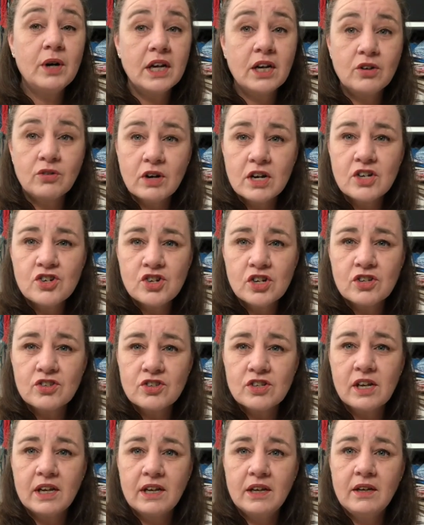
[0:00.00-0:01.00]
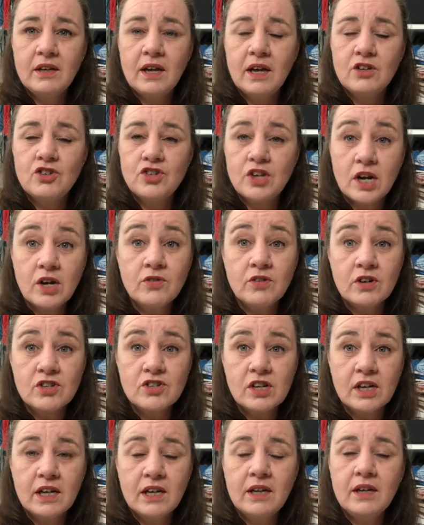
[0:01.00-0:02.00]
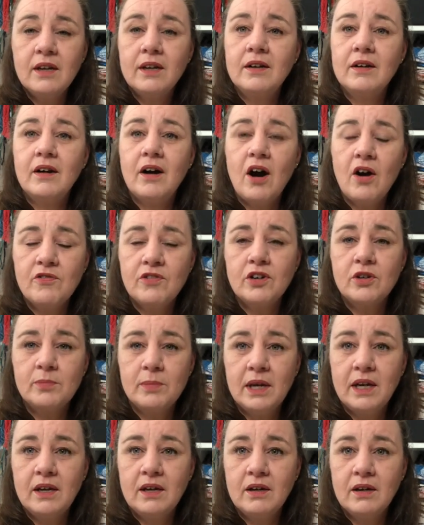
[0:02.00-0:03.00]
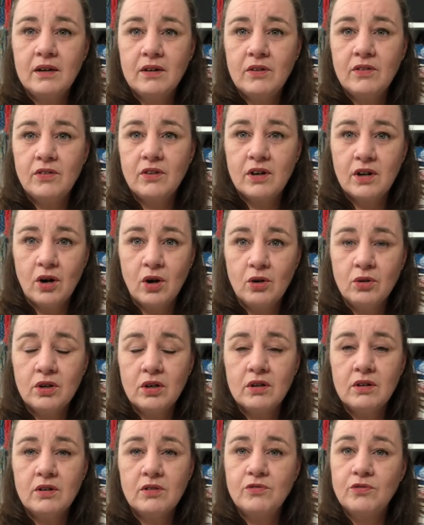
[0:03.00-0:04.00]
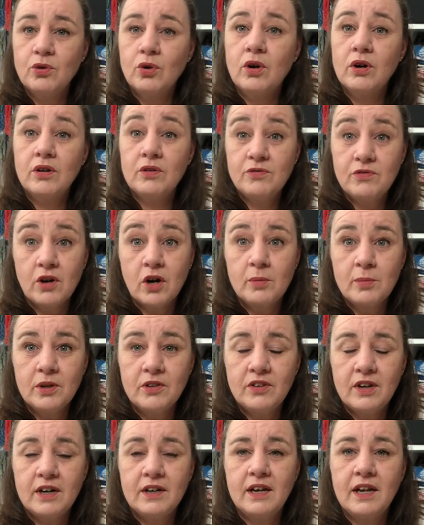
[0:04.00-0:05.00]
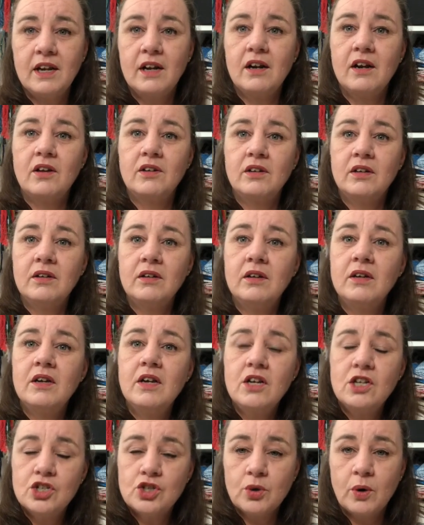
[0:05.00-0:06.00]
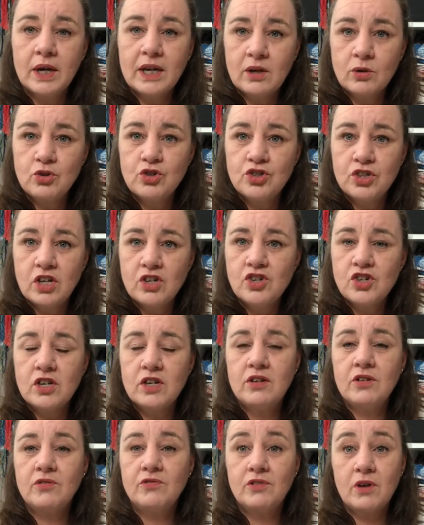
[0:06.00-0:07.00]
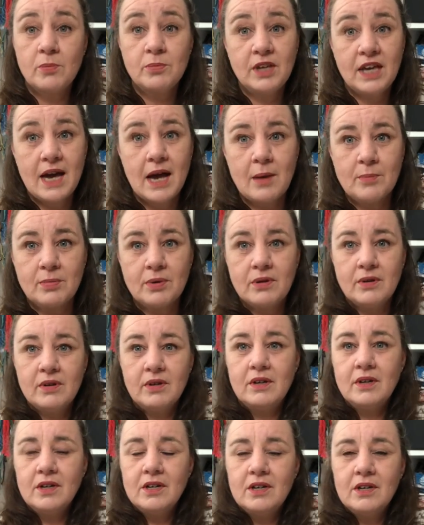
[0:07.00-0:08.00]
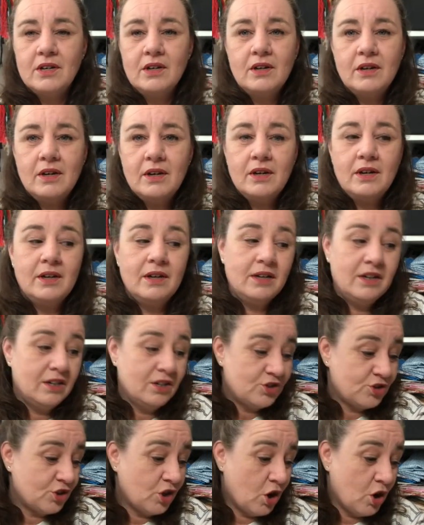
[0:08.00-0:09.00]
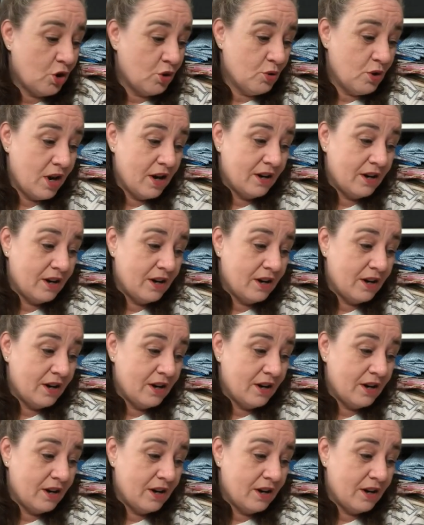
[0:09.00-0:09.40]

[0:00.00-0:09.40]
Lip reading: graciously and generously offered me the code for Farben der Nederlanden so I could stitch it from the app. So